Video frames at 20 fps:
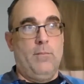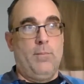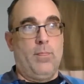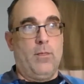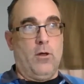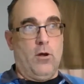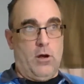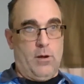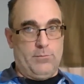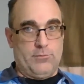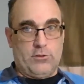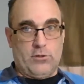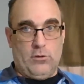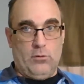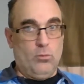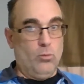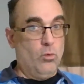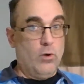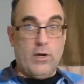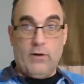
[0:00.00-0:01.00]
an obstacle,
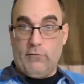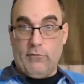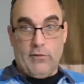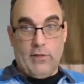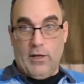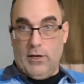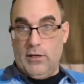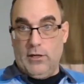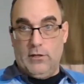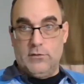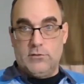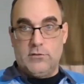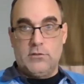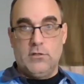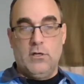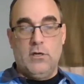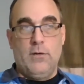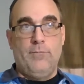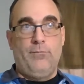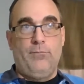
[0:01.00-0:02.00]
whatever that is.
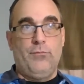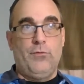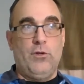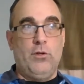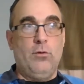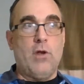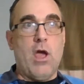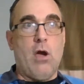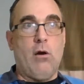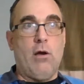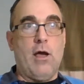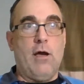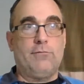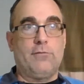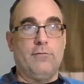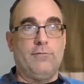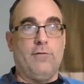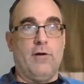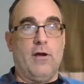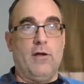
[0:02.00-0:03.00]
You now have
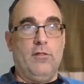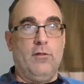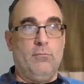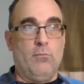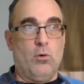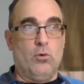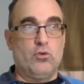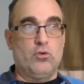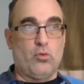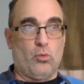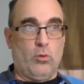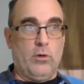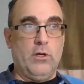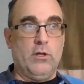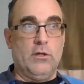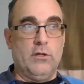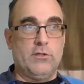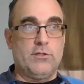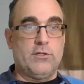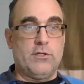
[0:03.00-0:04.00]
to find the most
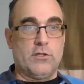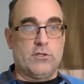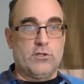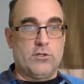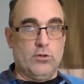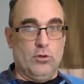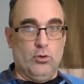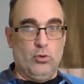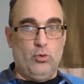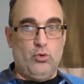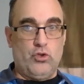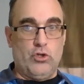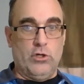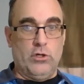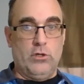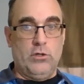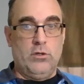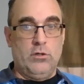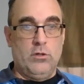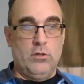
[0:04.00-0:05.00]
realistic
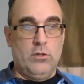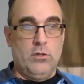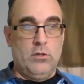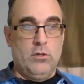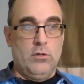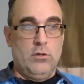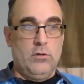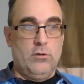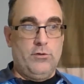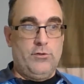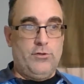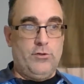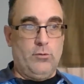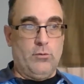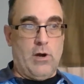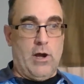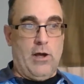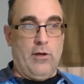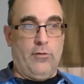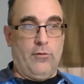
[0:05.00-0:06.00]
solution to
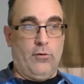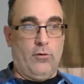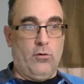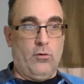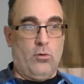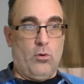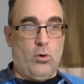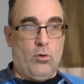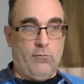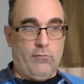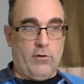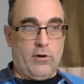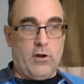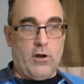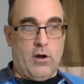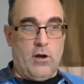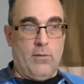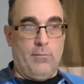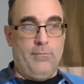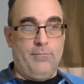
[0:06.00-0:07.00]
either
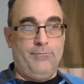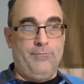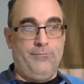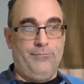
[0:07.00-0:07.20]
overcome,